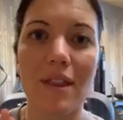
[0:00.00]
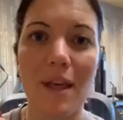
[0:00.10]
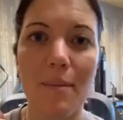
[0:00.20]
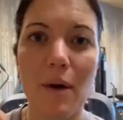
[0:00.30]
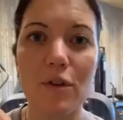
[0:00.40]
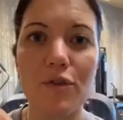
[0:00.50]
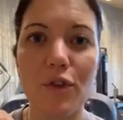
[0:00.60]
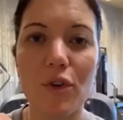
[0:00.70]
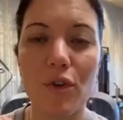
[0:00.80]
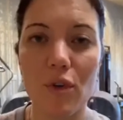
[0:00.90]
The amount
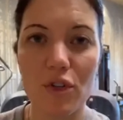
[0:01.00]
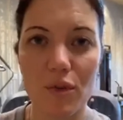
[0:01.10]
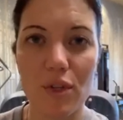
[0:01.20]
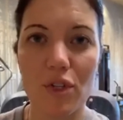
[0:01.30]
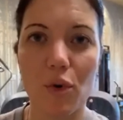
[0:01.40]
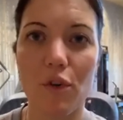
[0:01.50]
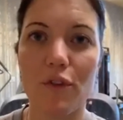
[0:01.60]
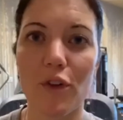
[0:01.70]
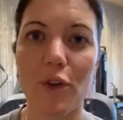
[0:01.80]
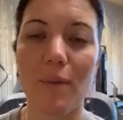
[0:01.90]
for the grocery store,
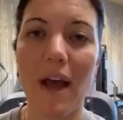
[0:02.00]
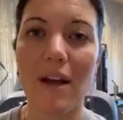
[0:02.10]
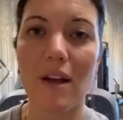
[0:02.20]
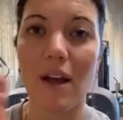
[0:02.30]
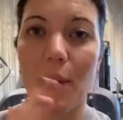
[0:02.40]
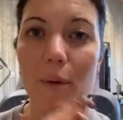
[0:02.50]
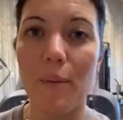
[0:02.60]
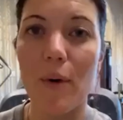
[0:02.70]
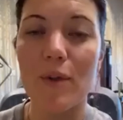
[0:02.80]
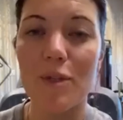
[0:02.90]
if you look back a couple
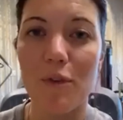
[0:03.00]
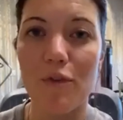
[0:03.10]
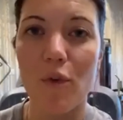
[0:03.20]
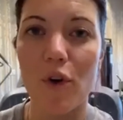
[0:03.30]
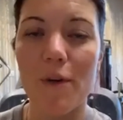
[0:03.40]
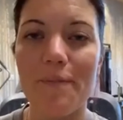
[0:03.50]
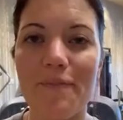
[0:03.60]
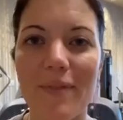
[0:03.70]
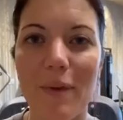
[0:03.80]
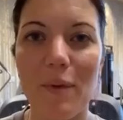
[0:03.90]
posts before,
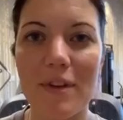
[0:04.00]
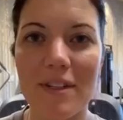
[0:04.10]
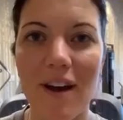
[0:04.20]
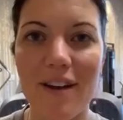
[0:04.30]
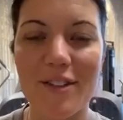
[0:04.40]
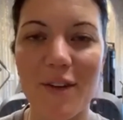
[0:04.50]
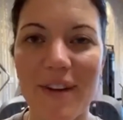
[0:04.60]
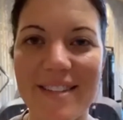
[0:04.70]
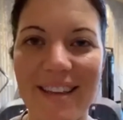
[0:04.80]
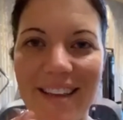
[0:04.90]
we went to Costco
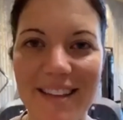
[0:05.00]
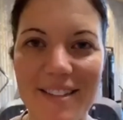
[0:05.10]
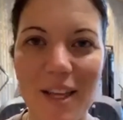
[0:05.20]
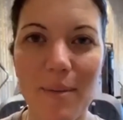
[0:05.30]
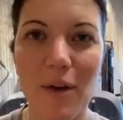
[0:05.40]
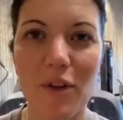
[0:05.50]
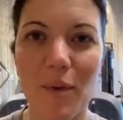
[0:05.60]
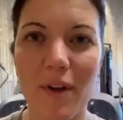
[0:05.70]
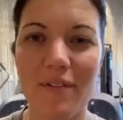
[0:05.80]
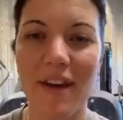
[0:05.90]
and I said, guess the amount,
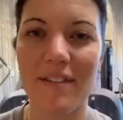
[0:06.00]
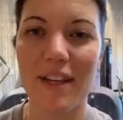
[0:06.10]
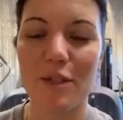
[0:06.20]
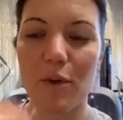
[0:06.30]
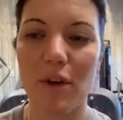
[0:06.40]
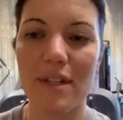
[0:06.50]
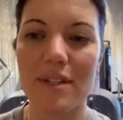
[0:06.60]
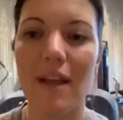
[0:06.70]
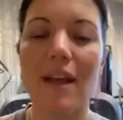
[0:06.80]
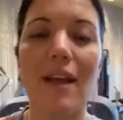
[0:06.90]
you win a 5-day experience.